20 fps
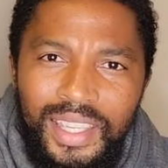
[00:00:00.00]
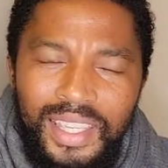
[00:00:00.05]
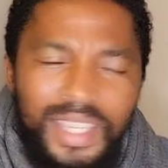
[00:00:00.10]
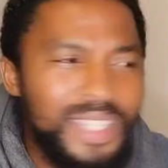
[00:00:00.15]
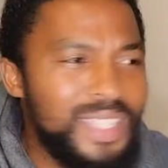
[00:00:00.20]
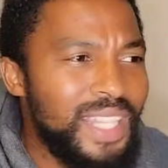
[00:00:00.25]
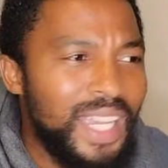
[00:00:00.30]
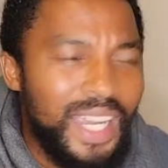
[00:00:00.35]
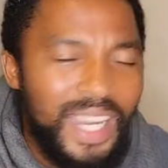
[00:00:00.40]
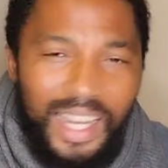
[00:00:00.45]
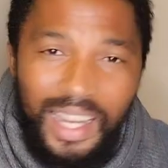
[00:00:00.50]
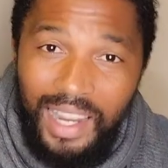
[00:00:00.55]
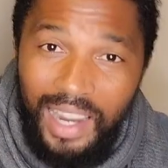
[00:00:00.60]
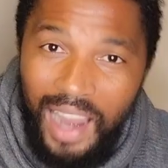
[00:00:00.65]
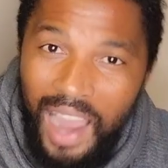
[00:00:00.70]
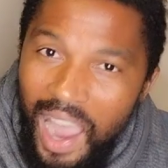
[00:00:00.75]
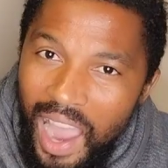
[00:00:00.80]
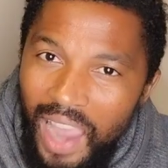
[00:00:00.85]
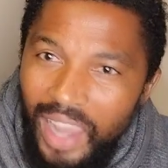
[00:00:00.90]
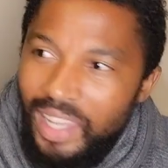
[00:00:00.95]
He's a
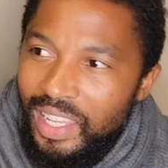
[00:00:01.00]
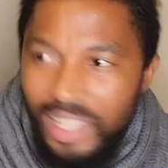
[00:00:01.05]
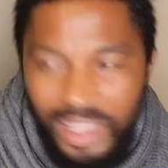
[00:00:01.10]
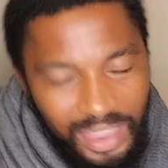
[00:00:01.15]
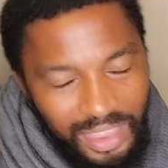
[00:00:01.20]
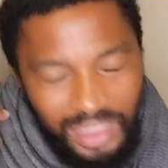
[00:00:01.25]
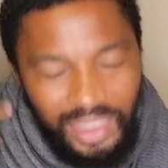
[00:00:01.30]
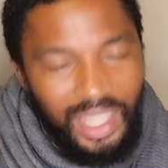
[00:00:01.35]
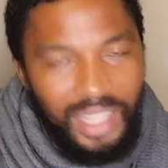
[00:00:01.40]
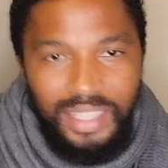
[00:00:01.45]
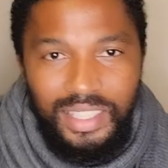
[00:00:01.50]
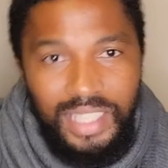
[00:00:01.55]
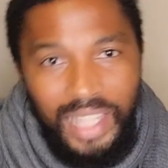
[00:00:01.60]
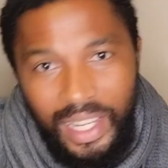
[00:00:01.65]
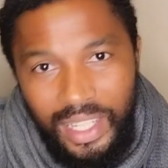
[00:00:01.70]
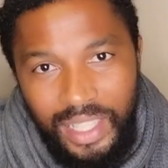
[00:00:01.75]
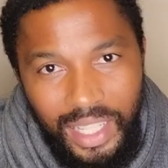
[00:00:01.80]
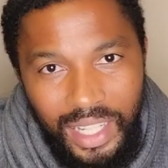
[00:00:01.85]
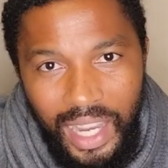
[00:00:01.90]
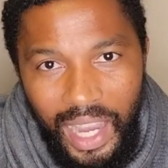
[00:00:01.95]
guy, he thinks
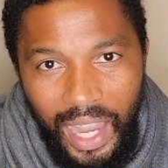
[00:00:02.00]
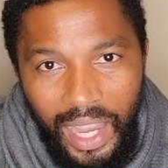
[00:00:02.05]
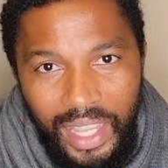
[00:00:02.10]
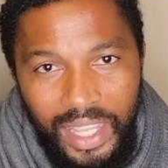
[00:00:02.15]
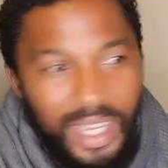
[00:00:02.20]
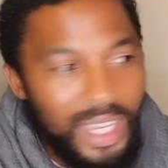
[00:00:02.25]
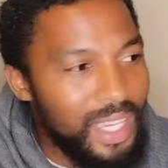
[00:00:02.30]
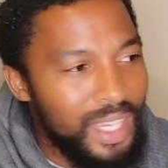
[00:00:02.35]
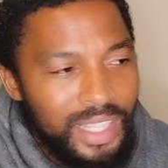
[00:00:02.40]
like a guy.